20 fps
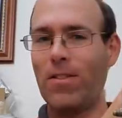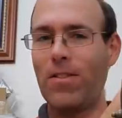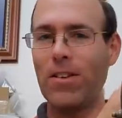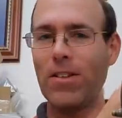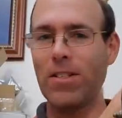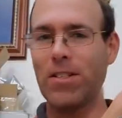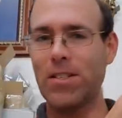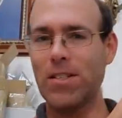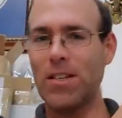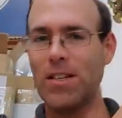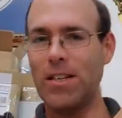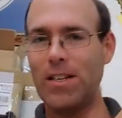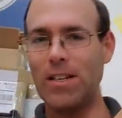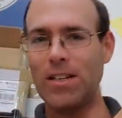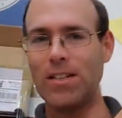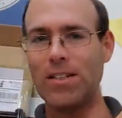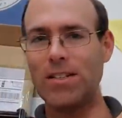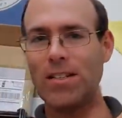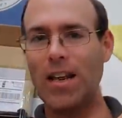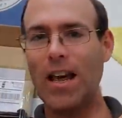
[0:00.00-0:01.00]
This
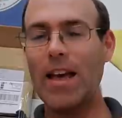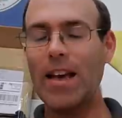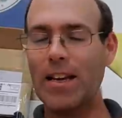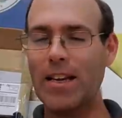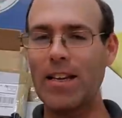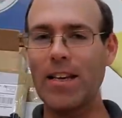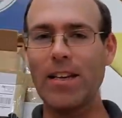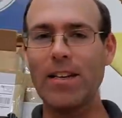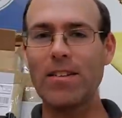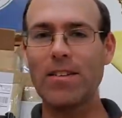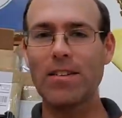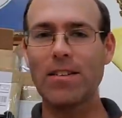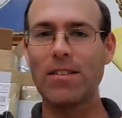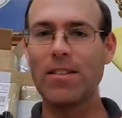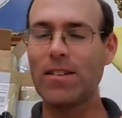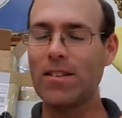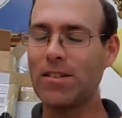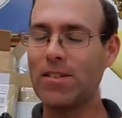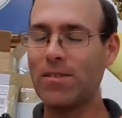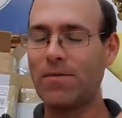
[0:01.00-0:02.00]
is a kit
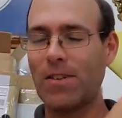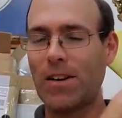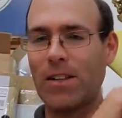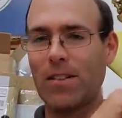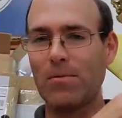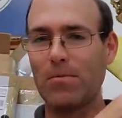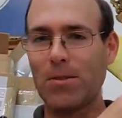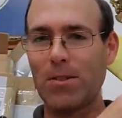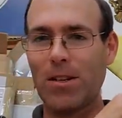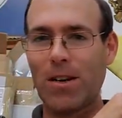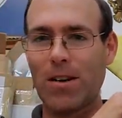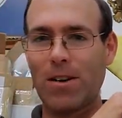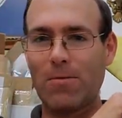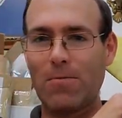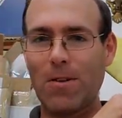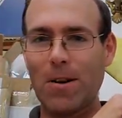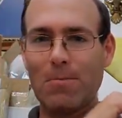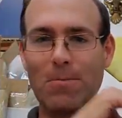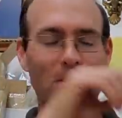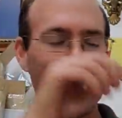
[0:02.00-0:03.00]
that is available on
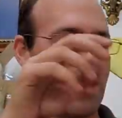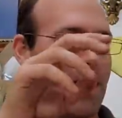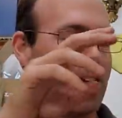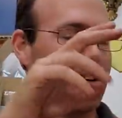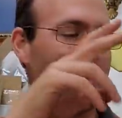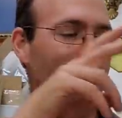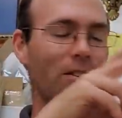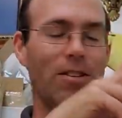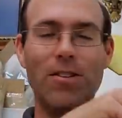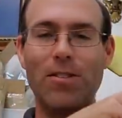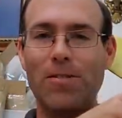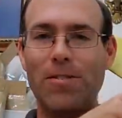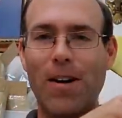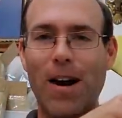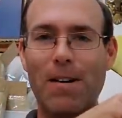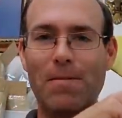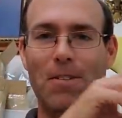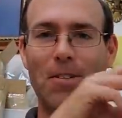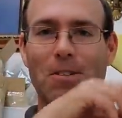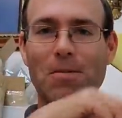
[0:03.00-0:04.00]
our website. You
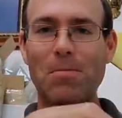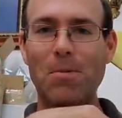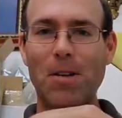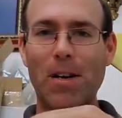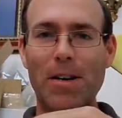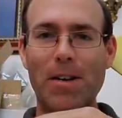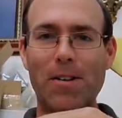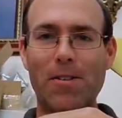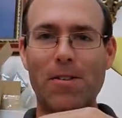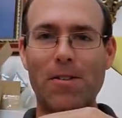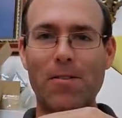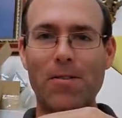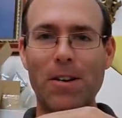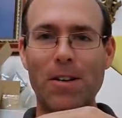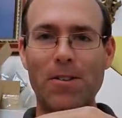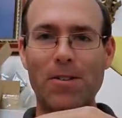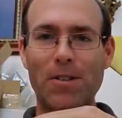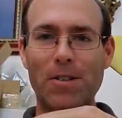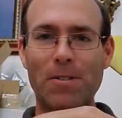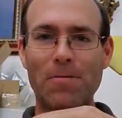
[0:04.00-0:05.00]
have to supply your own
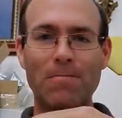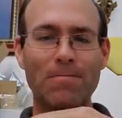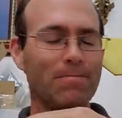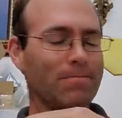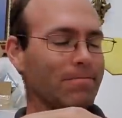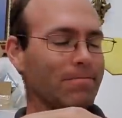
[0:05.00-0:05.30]
engine.